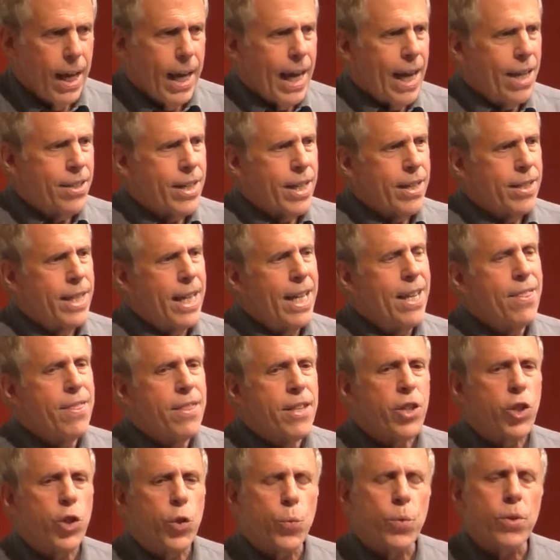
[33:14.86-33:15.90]
As I say,
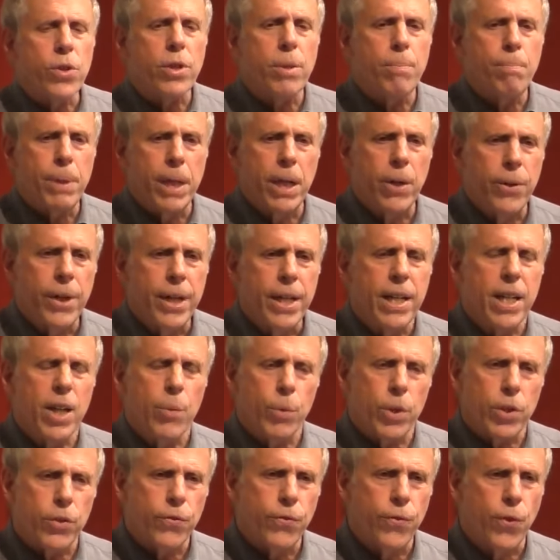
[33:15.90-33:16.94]
this was the period in
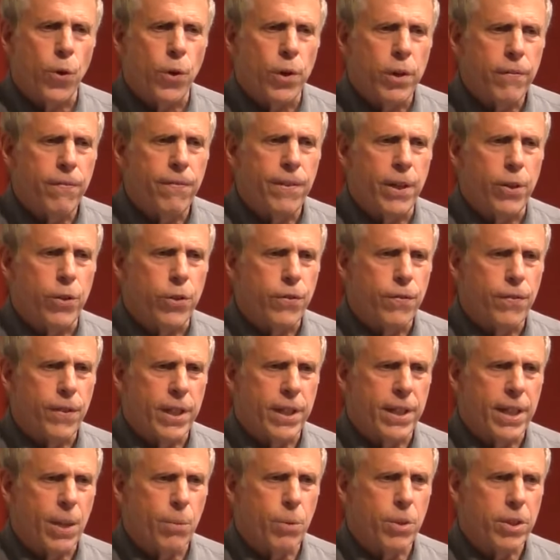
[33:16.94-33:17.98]
which foreign affairs
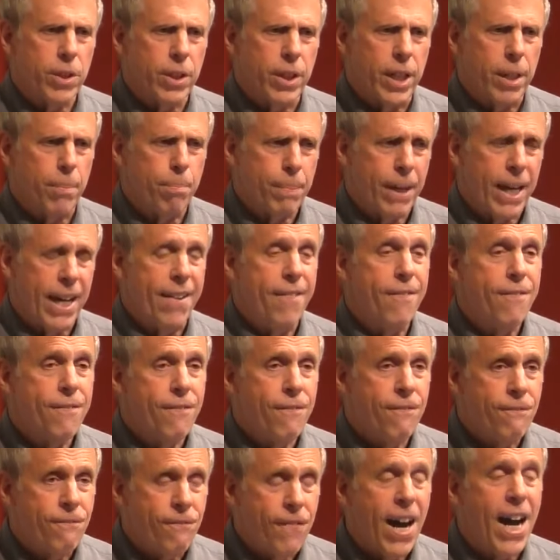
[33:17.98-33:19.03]
funding was cut by
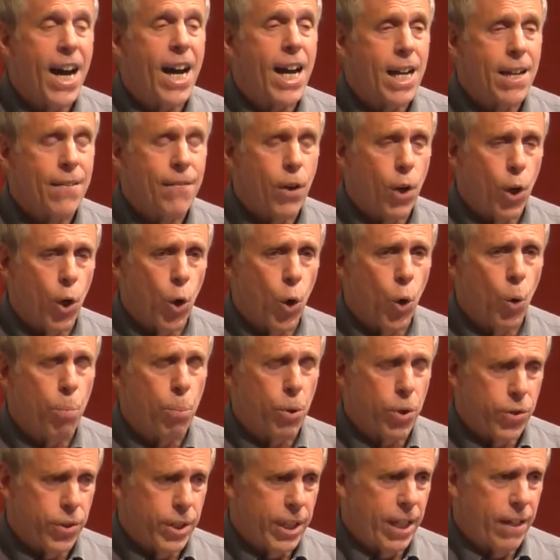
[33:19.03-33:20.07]

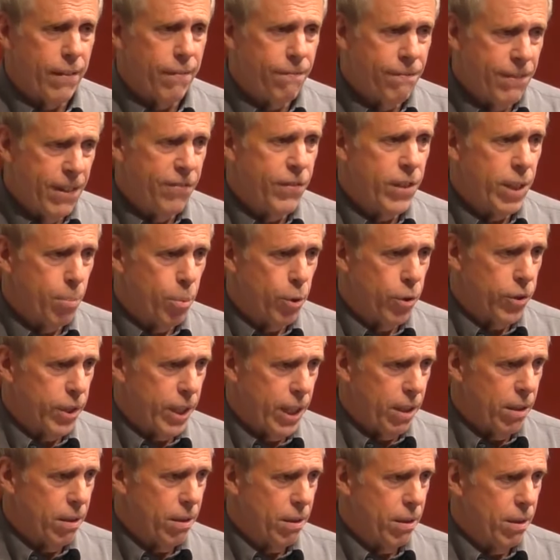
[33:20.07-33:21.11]

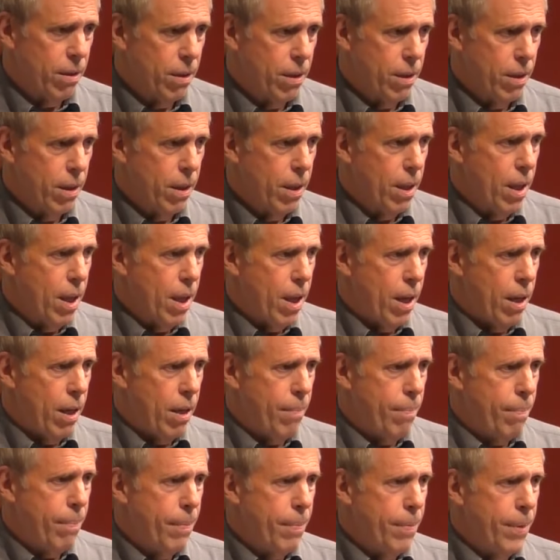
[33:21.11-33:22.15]
50%.
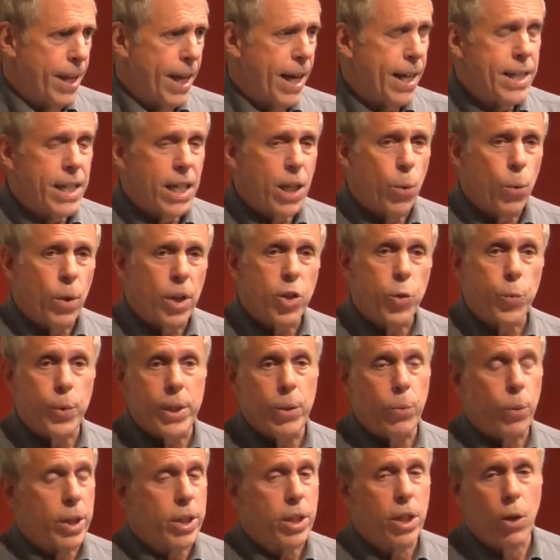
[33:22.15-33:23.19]
The idea was
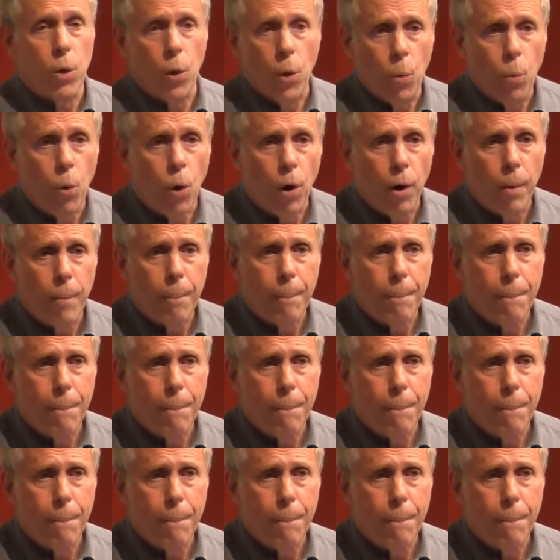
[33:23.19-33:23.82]
we'd won the Cold War.